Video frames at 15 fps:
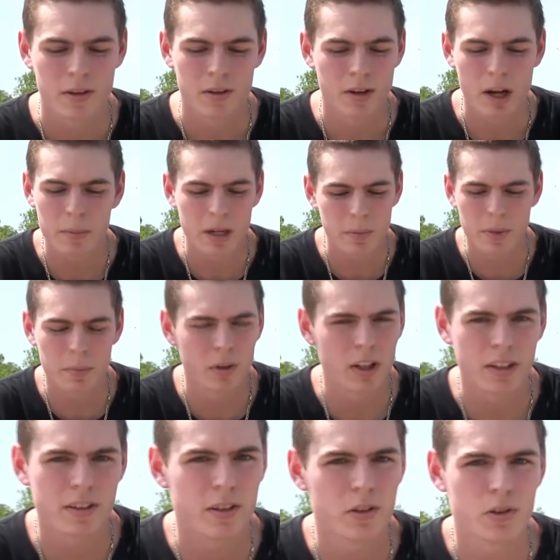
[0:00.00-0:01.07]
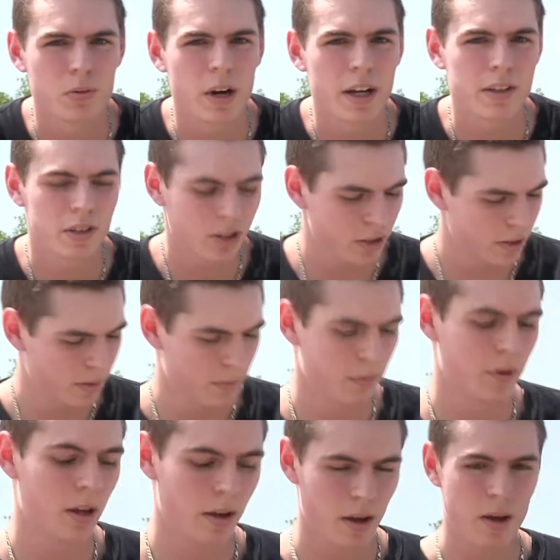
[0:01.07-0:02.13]
Not many people like to use risers,
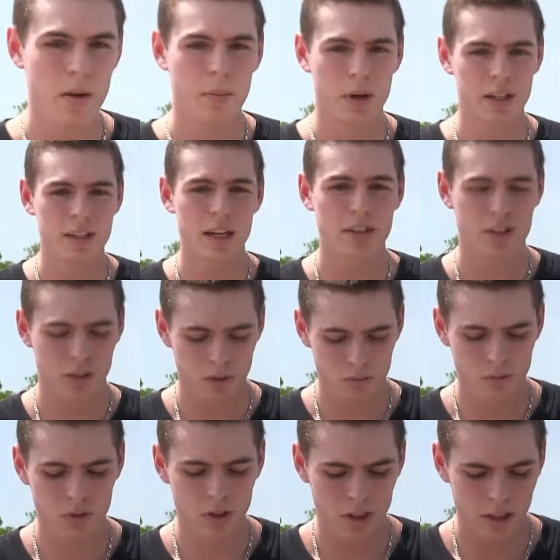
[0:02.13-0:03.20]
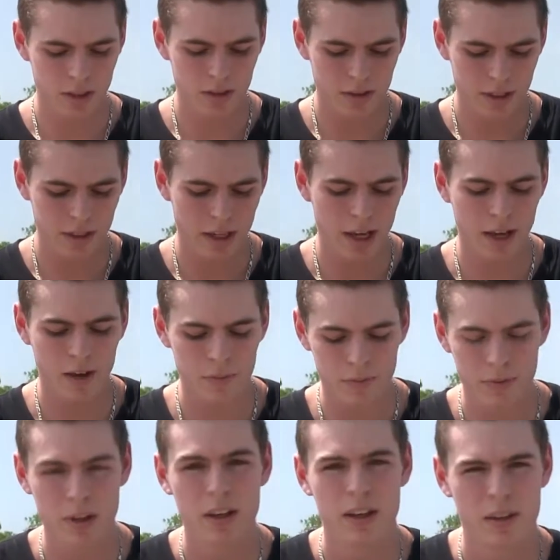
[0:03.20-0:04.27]
but it's actually a really good thing to have.
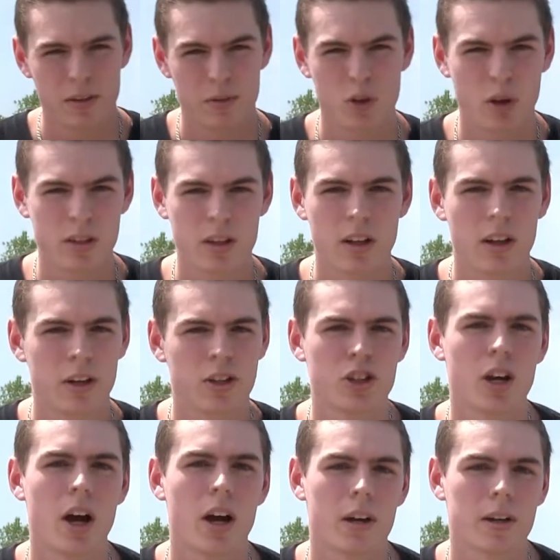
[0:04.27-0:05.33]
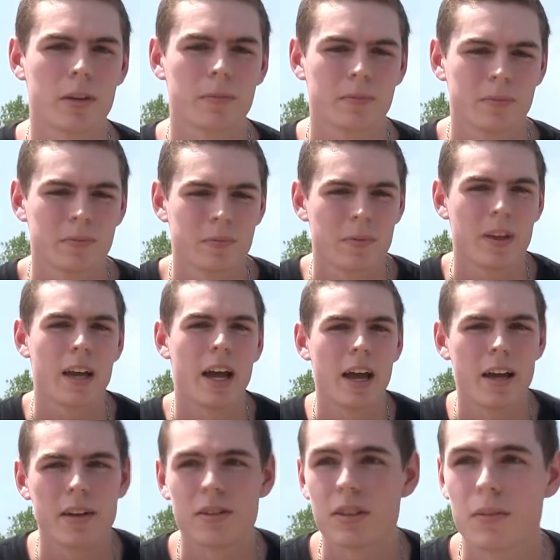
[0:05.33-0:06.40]
It absorbs a lot of shock.
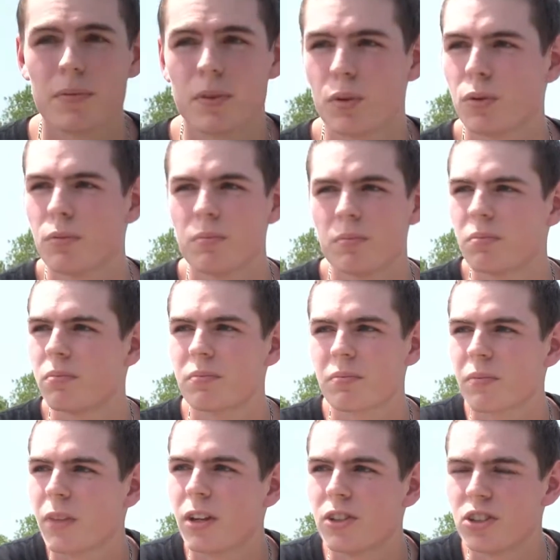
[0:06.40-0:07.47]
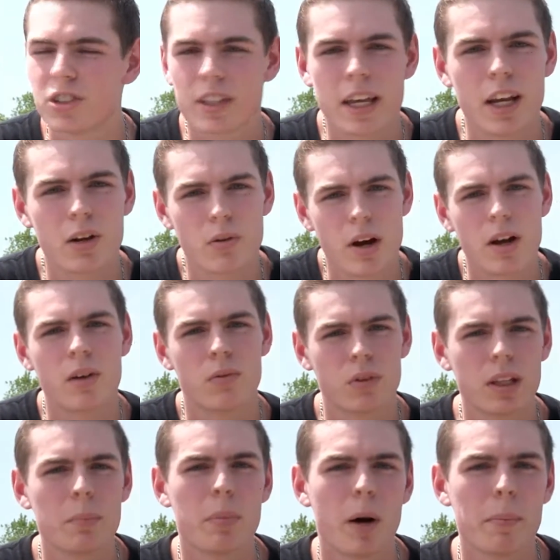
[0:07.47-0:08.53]
And if you're skating around on a
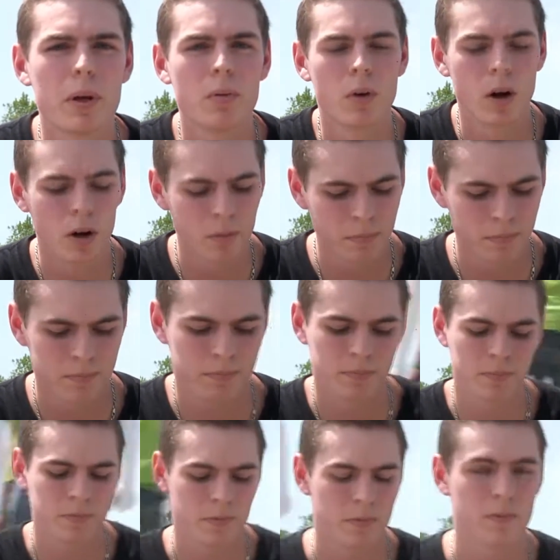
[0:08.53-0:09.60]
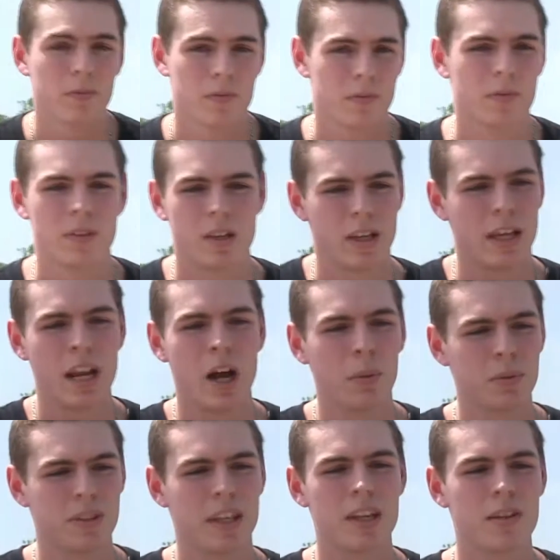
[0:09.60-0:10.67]
really bumpy road, it
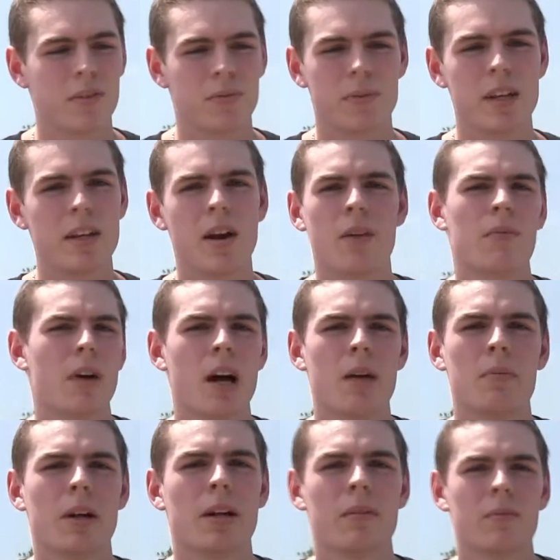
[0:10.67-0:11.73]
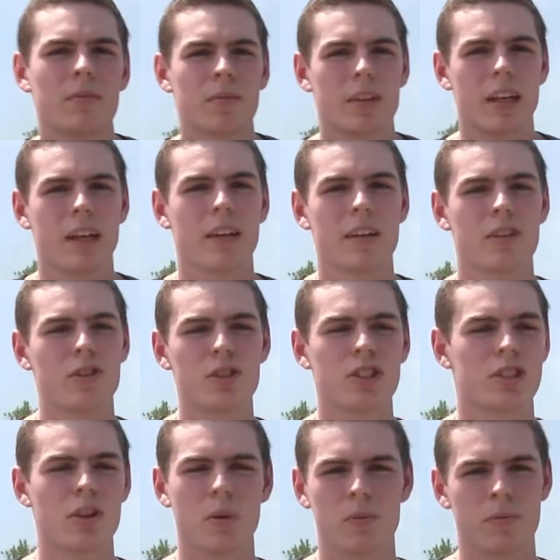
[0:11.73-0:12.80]
helps like your feet not vibrate. Like you
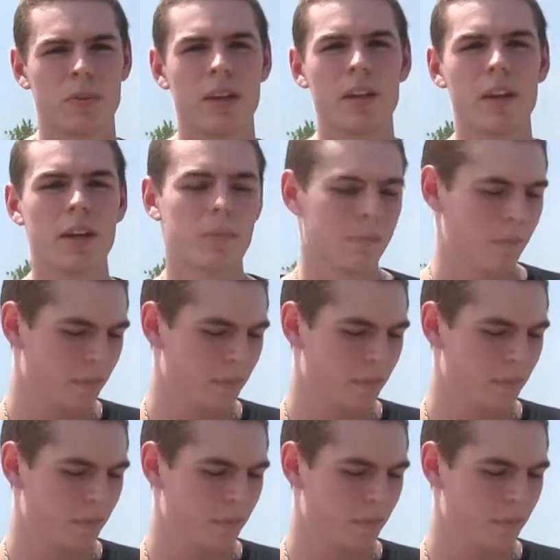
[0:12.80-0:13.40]
just don't feel it.